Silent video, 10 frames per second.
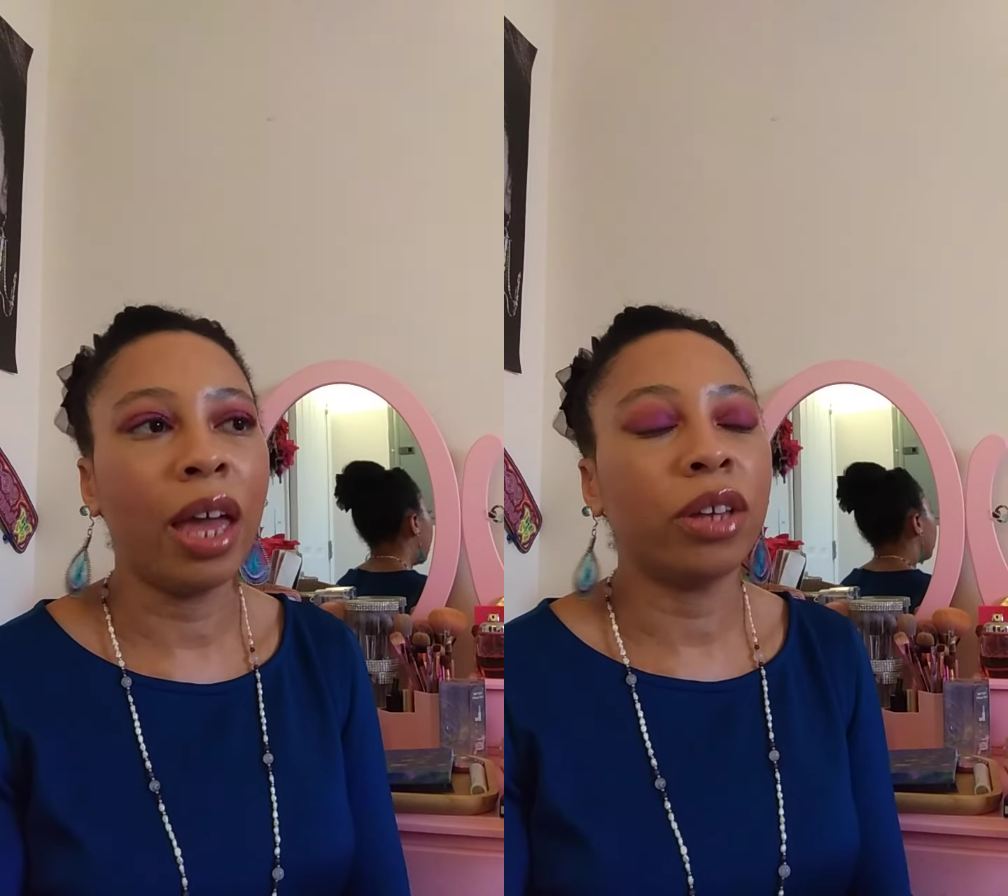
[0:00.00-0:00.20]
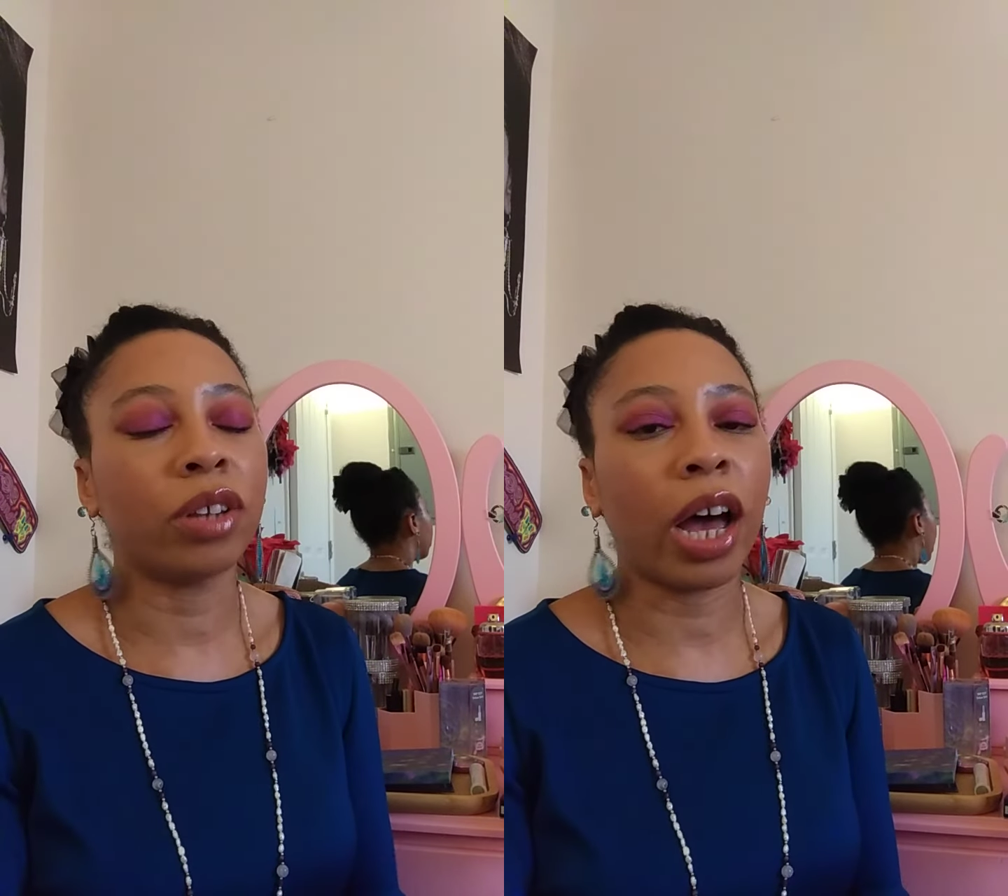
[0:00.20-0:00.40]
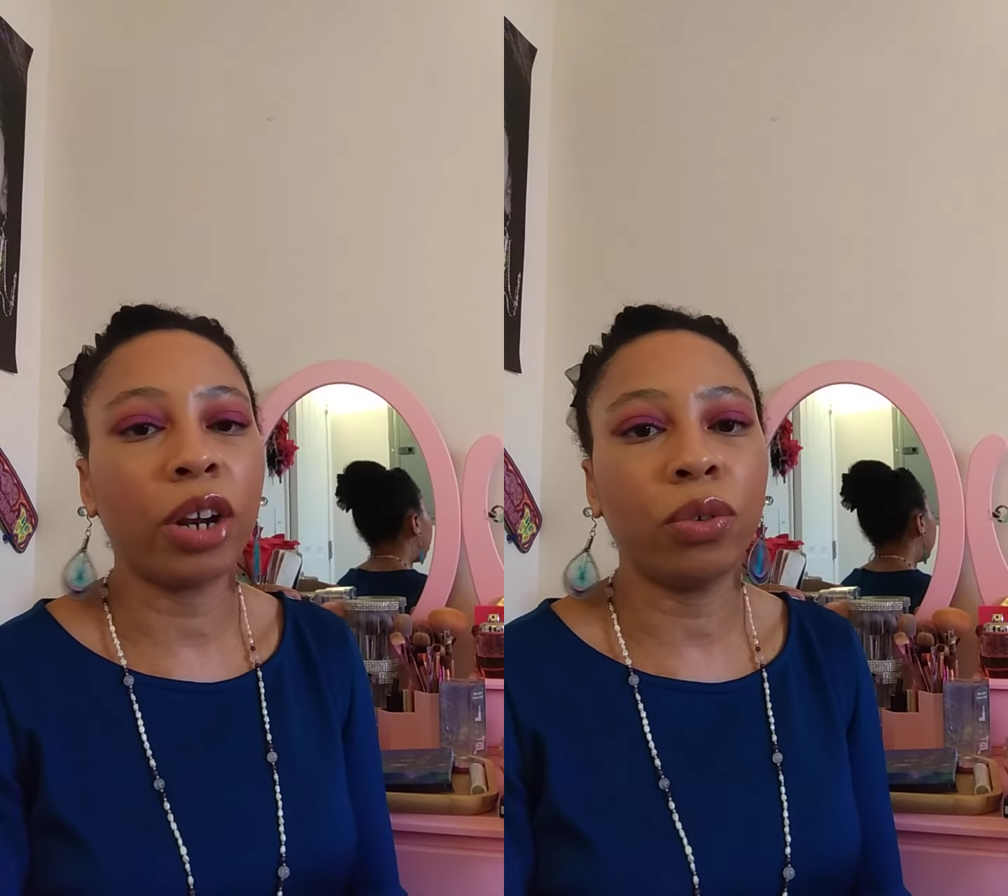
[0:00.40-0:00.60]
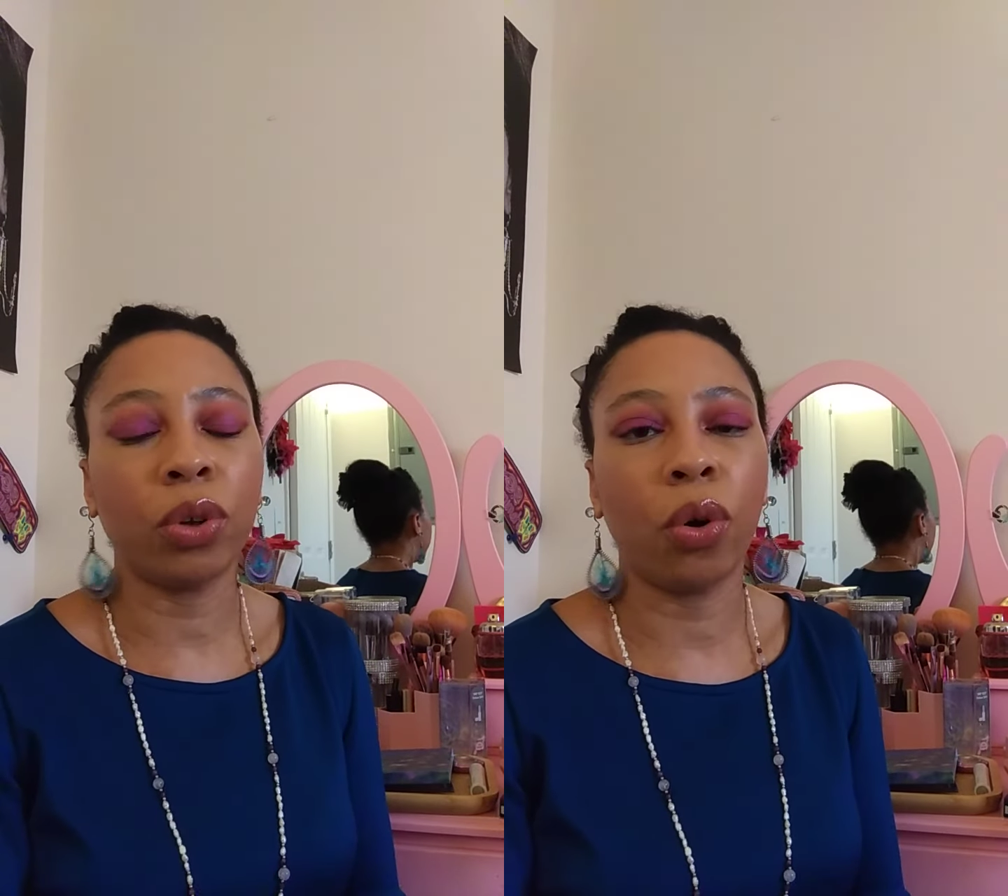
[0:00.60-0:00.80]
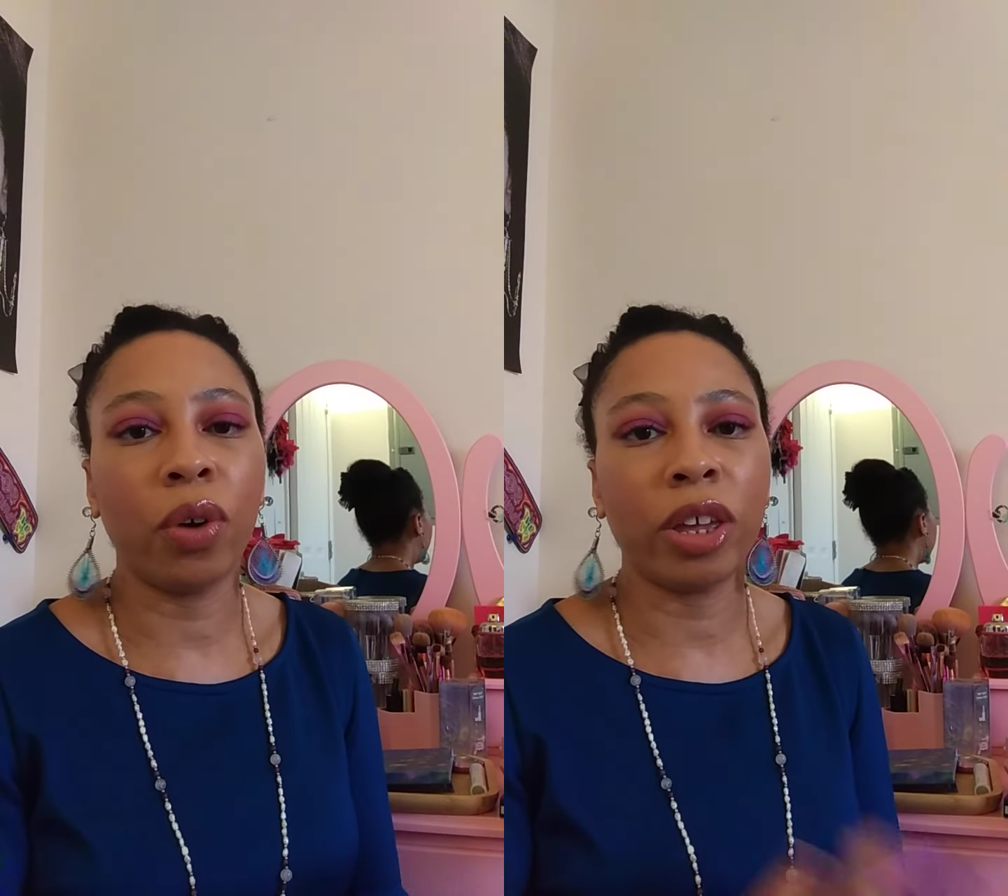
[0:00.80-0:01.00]
So I don't
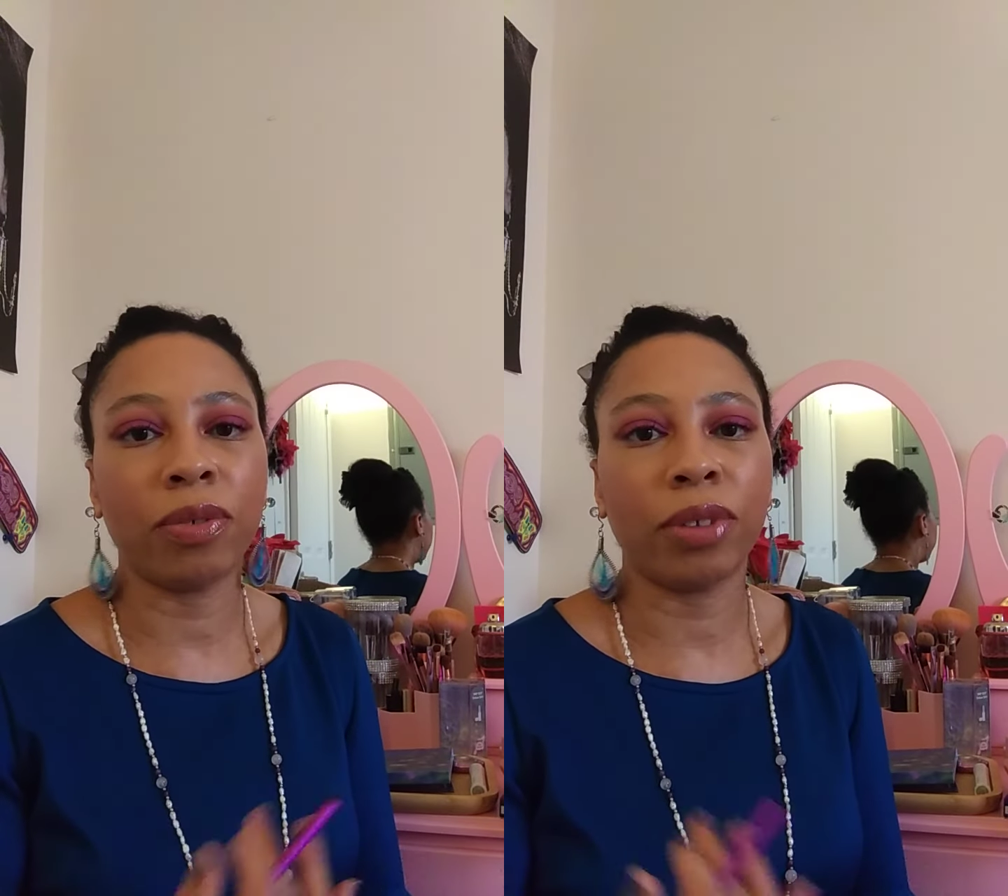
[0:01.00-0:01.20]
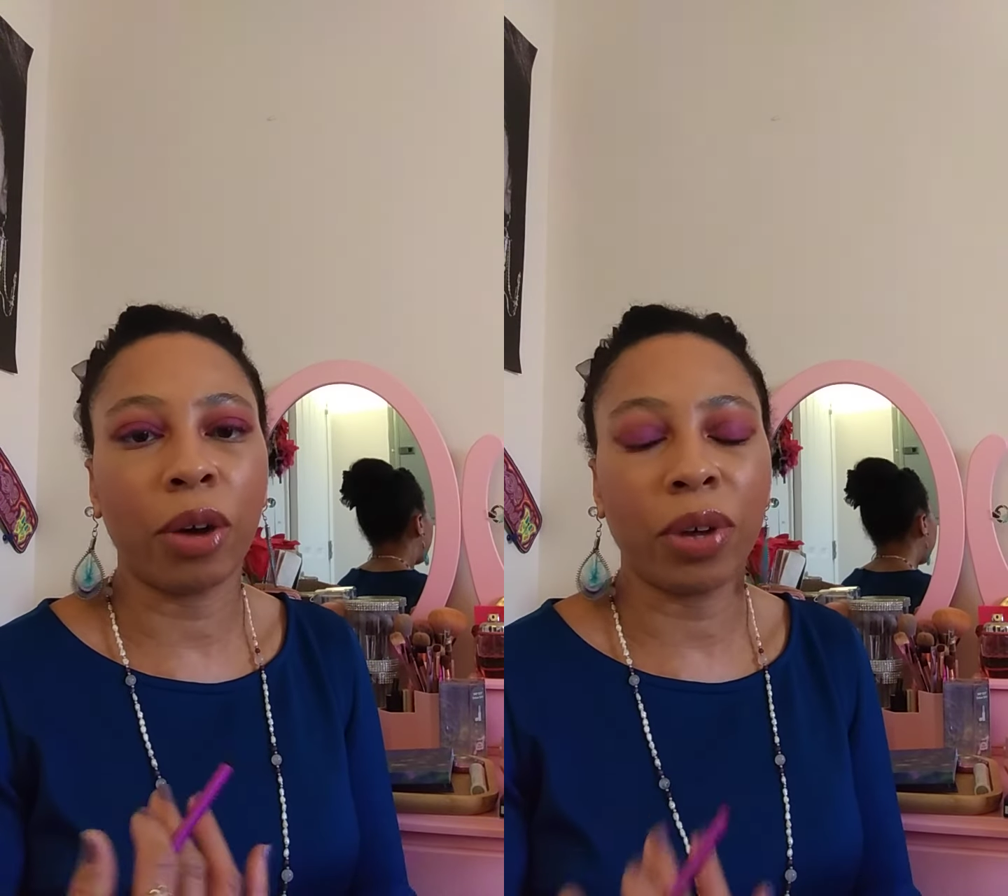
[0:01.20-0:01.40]
know if that